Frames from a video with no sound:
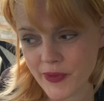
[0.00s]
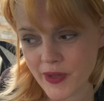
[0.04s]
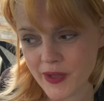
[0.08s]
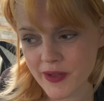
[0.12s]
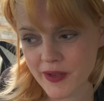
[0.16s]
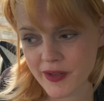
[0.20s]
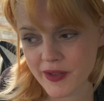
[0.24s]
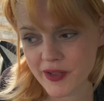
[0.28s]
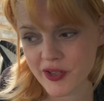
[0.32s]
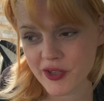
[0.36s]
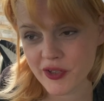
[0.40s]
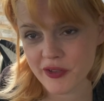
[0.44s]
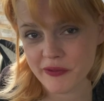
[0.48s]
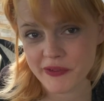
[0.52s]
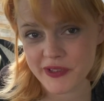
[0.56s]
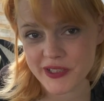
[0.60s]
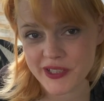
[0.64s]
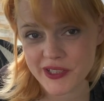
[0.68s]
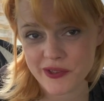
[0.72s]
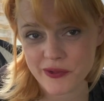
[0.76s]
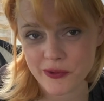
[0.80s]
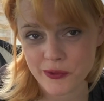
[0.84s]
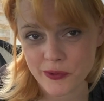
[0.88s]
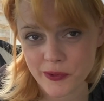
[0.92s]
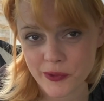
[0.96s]
a cover
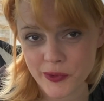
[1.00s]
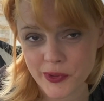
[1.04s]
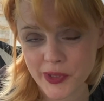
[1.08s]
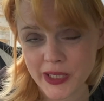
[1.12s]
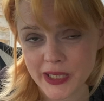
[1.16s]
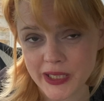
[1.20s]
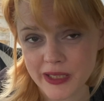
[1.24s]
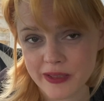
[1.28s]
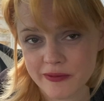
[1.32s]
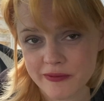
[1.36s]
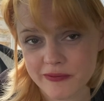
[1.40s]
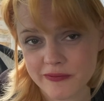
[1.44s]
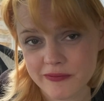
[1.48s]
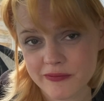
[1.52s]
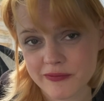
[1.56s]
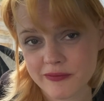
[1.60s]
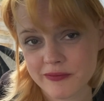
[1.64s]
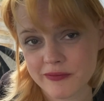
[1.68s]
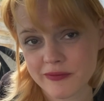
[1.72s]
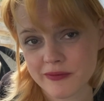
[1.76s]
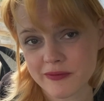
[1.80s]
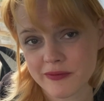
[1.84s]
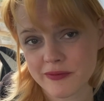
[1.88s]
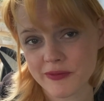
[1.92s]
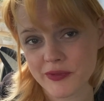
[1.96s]
story
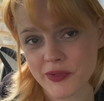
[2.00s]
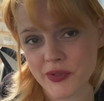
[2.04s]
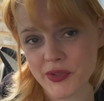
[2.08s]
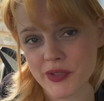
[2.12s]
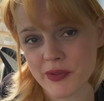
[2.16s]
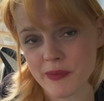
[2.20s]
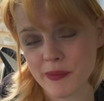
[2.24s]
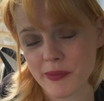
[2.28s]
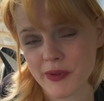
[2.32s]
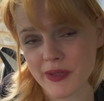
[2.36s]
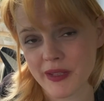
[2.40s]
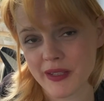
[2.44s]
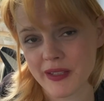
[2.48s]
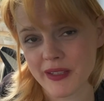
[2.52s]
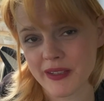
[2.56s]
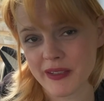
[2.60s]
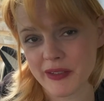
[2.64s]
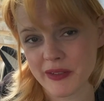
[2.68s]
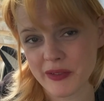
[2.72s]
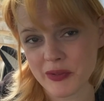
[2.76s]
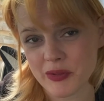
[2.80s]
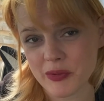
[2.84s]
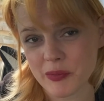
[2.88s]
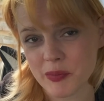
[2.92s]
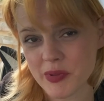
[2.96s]
for something a
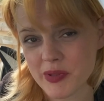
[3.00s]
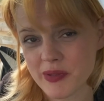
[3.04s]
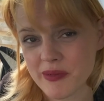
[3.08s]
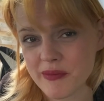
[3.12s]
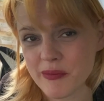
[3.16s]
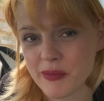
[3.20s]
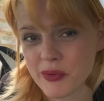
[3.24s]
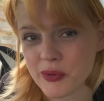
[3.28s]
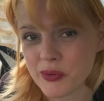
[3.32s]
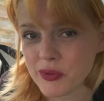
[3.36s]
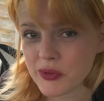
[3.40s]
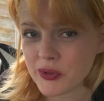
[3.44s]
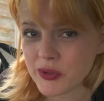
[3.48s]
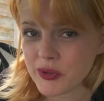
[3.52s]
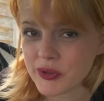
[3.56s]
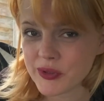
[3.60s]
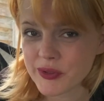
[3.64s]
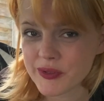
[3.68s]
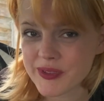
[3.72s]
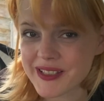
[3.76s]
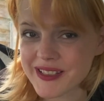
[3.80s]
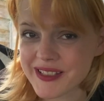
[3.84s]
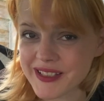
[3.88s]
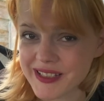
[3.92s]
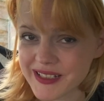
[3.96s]
little bit more
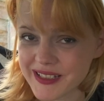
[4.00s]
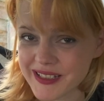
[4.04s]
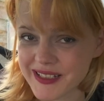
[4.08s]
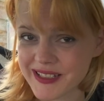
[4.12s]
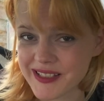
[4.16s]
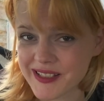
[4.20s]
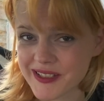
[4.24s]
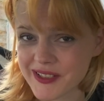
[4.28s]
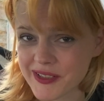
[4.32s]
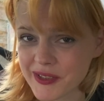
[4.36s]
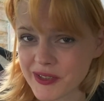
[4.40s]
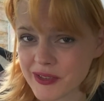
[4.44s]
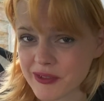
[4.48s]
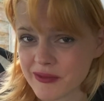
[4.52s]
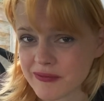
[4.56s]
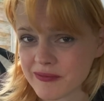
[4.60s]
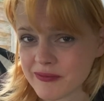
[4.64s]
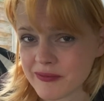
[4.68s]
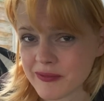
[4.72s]
sinister.